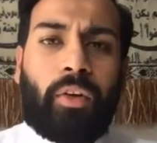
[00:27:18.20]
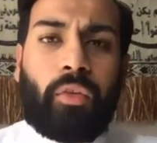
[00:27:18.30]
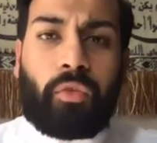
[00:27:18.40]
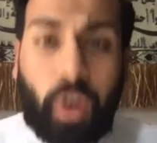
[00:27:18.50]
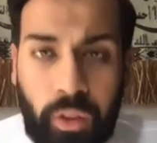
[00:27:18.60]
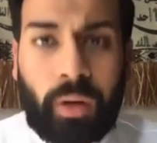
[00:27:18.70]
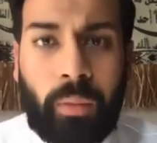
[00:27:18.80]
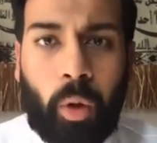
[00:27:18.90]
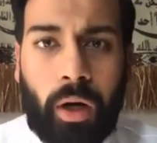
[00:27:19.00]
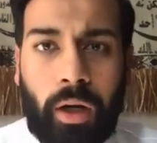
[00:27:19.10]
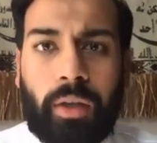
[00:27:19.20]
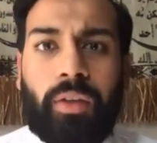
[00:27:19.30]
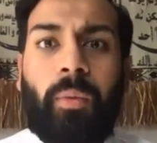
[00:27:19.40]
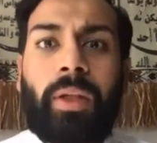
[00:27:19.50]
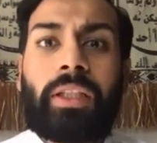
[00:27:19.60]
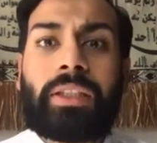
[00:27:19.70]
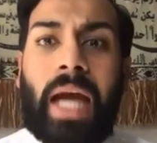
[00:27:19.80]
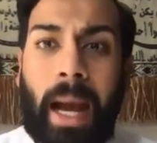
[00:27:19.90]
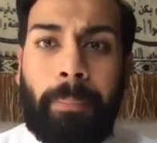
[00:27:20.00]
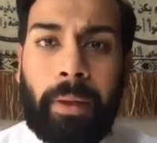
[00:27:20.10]
Furthermore, when this
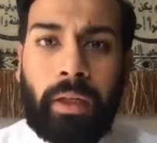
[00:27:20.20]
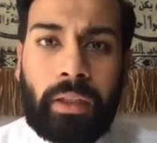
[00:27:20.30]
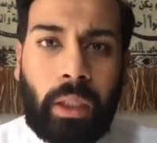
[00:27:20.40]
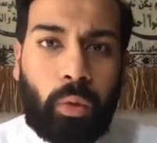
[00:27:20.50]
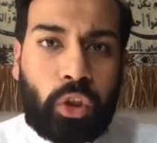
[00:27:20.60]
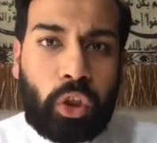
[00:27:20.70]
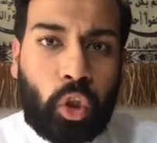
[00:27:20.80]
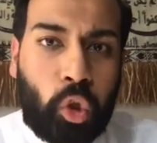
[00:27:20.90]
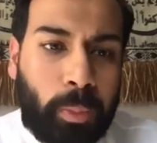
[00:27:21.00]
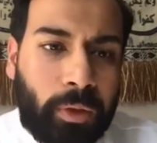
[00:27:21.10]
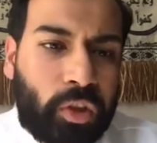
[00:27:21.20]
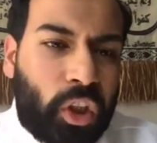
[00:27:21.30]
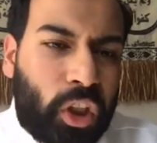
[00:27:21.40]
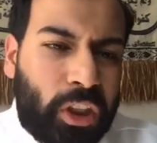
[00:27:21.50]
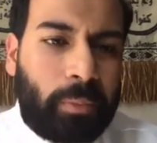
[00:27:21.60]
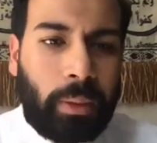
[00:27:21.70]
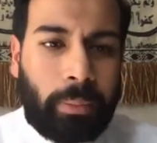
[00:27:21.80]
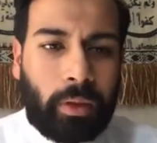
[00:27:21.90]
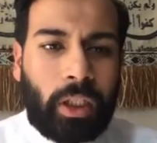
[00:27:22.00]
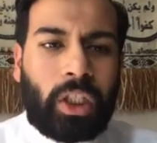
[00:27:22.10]
happened, there was a group of certain
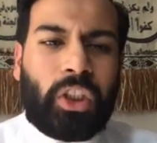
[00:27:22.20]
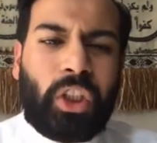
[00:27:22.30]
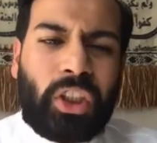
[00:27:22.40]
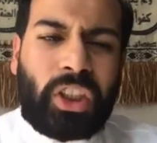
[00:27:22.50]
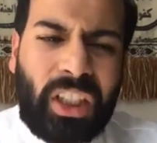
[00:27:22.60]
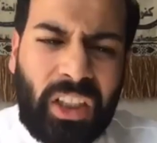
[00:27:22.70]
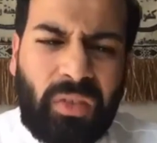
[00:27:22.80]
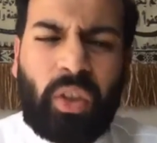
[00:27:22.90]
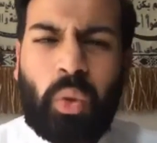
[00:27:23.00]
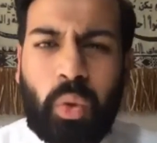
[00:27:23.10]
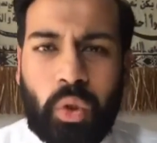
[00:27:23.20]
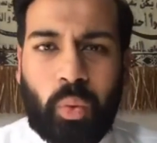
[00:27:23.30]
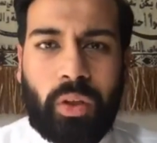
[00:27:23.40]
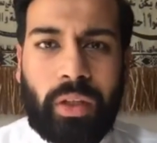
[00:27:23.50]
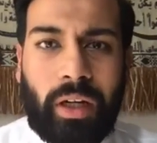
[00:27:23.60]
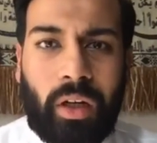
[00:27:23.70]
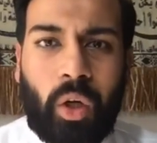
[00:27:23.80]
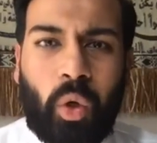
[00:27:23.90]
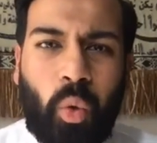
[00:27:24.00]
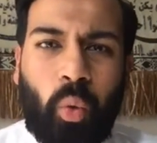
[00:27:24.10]
people, certain individuals were there
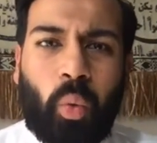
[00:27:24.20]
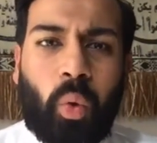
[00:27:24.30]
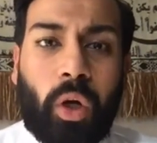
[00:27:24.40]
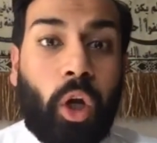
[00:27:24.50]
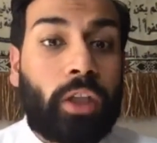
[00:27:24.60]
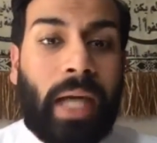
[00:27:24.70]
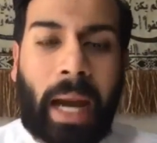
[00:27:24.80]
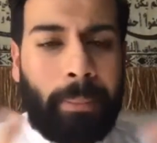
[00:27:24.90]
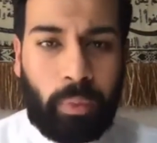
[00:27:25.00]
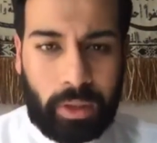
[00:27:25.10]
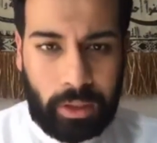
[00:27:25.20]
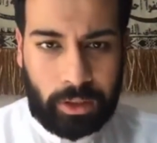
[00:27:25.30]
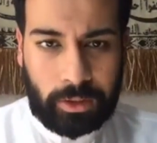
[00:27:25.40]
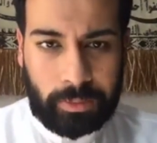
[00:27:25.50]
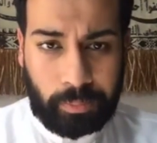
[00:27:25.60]
who were not happy with this.